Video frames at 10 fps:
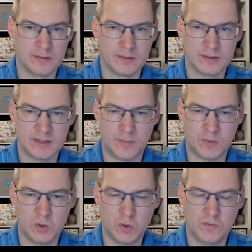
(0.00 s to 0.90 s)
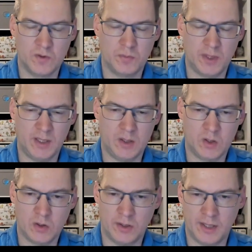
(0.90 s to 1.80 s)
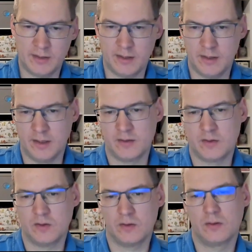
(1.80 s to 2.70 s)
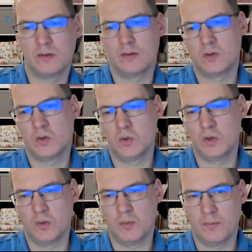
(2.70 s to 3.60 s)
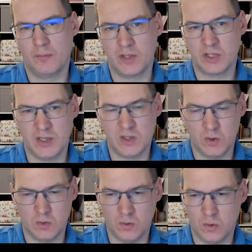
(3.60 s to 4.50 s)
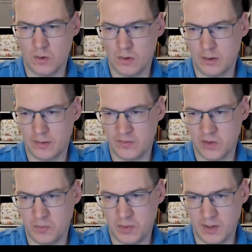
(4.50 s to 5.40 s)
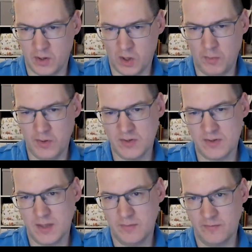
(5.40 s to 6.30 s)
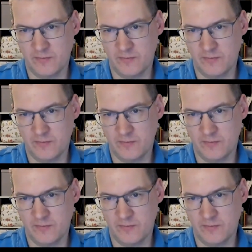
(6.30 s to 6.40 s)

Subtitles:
Step 2 would be connecting it to your Magento or third-party commerce system.